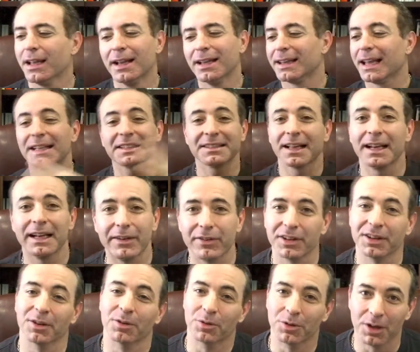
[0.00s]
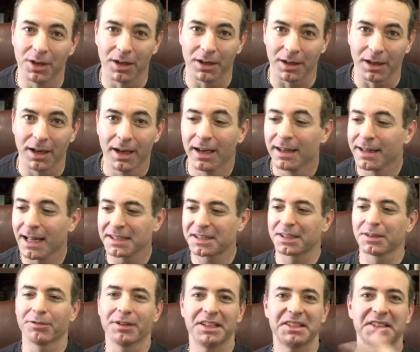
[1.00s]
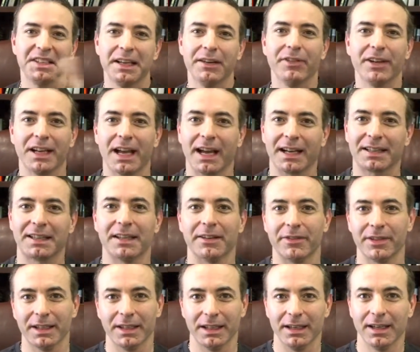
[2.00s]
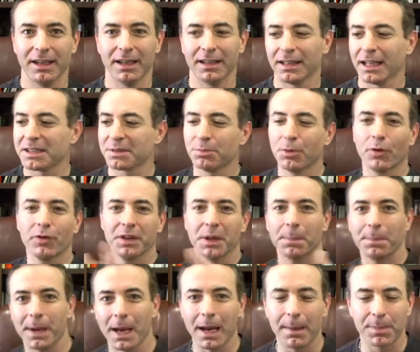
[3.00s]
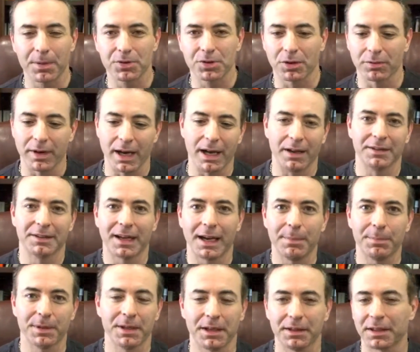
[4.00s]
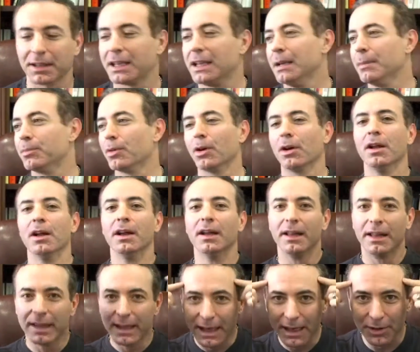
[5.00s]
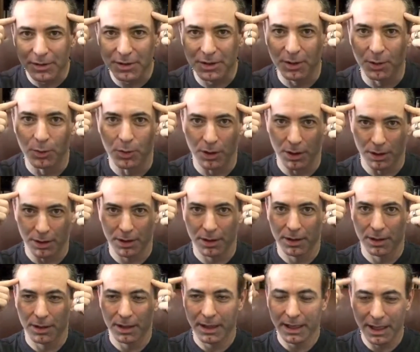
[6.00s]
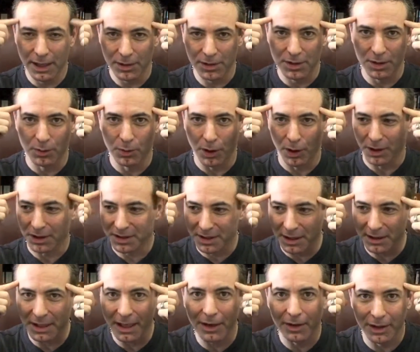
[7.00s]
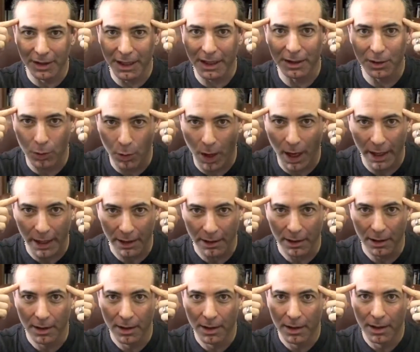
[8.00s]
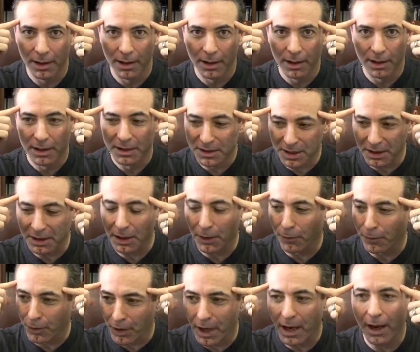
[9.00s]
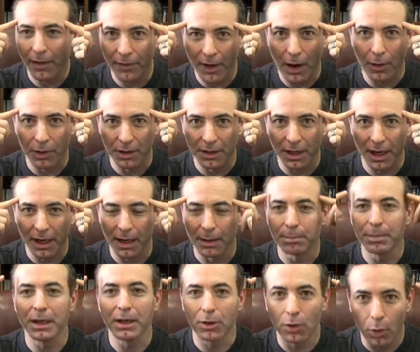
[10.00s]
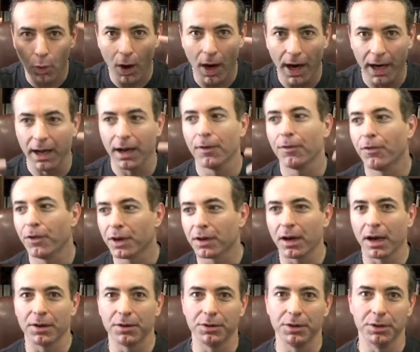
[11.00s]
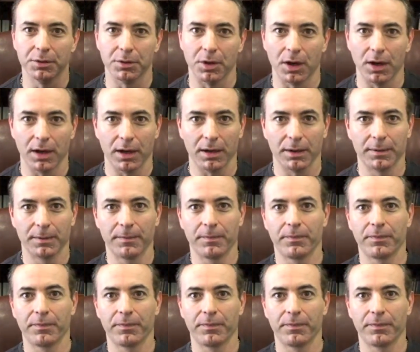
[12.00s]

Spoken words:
That's not even the work. That's the receiving activity. That's moving the papers around, typing on the keyboard. Here's the work. Here's the work. Sit there and get quiet. Sit there for a half-hour a day and be quiet and figure out who you are.